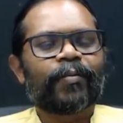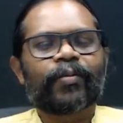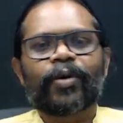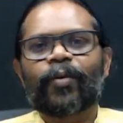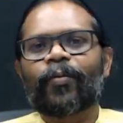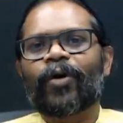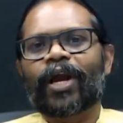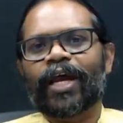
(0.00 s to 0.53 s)

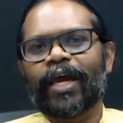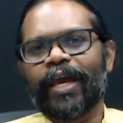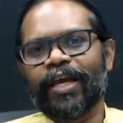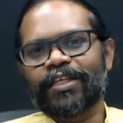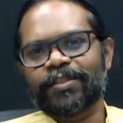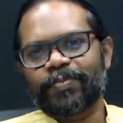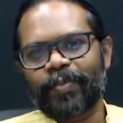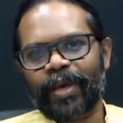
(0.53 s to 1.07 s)
what I
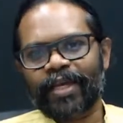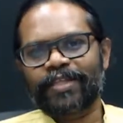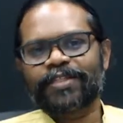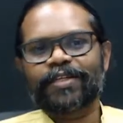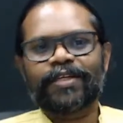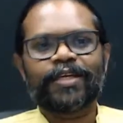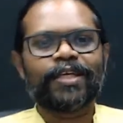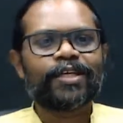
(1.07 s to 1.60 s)
expect
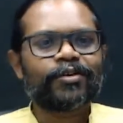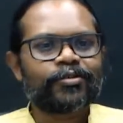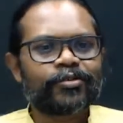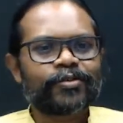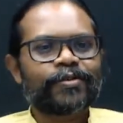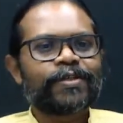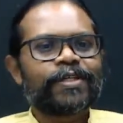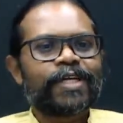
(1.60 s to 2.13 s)
you
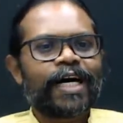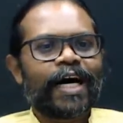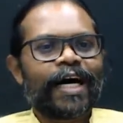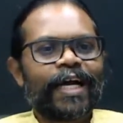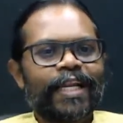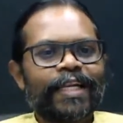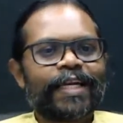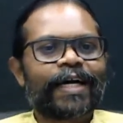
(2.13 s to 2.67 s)
to
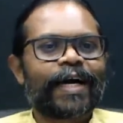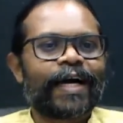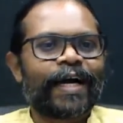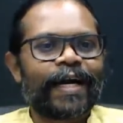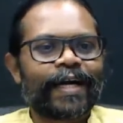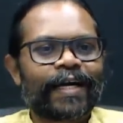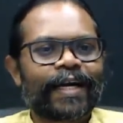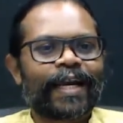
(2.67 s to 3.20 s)

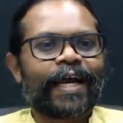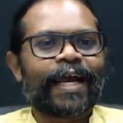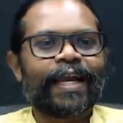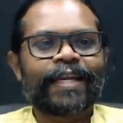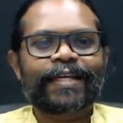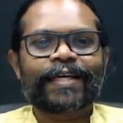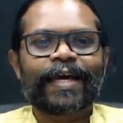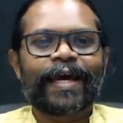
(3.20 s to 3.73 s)
learn, right,
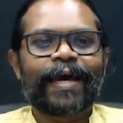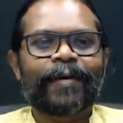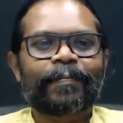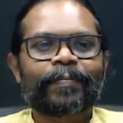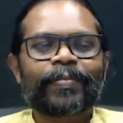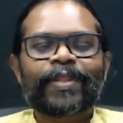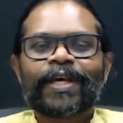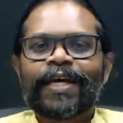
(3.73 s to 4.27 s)

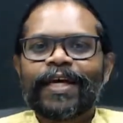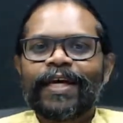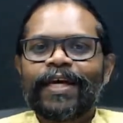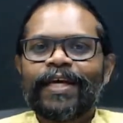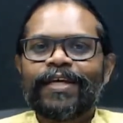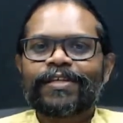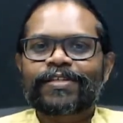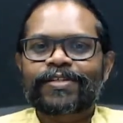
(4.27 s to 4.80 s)

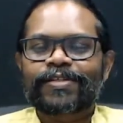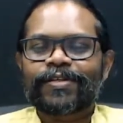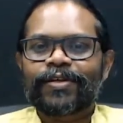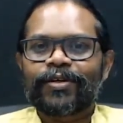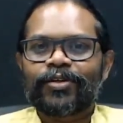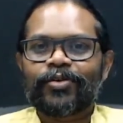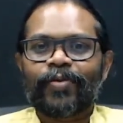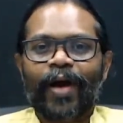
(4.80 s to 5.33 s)
is
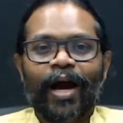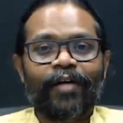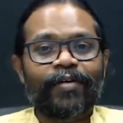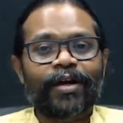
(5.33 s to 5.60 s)
to have